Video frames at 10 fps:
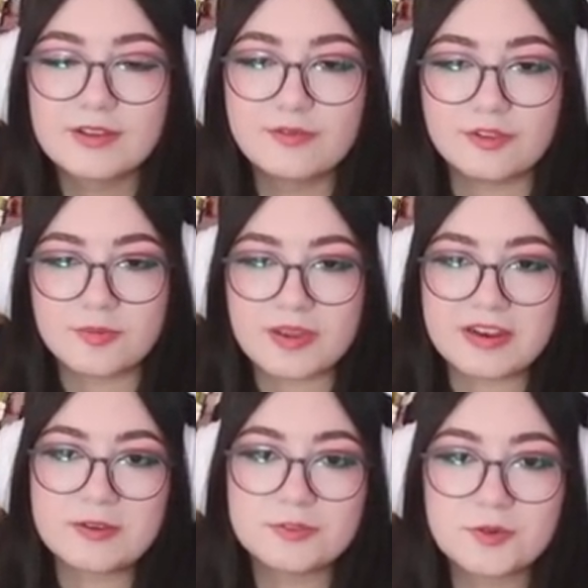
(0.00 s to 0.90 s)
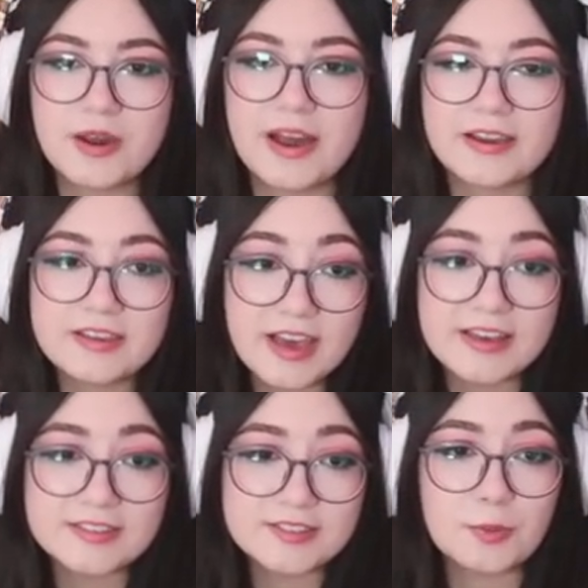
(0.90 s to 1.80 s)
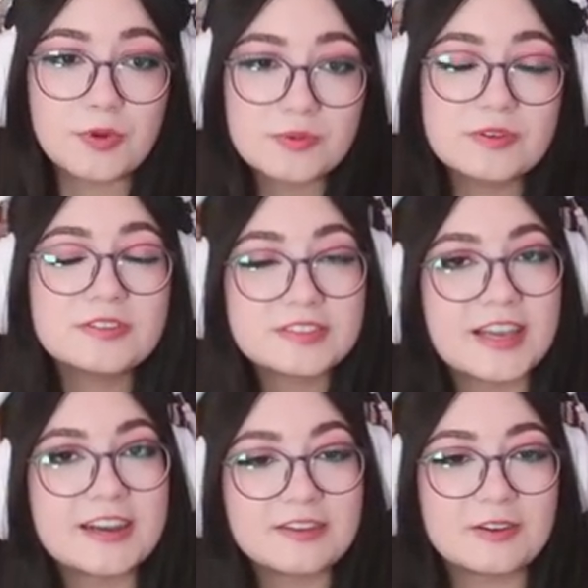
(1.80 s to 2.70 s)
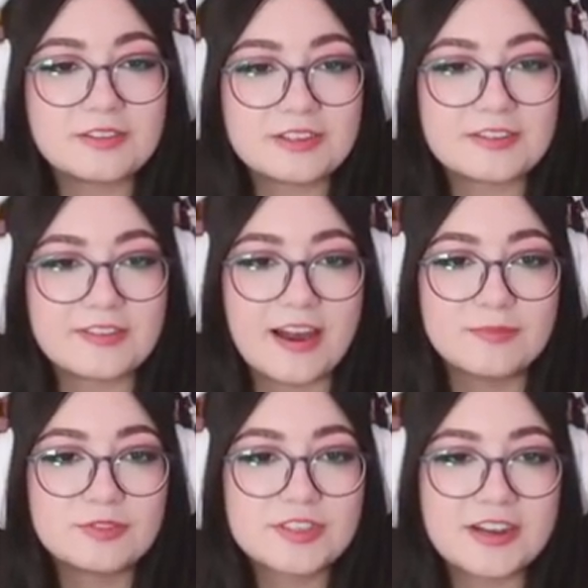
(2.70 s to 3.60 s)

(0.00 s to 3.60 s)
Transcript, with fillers: Florida man equals quack. Yes, we were deciding earlier that I'm just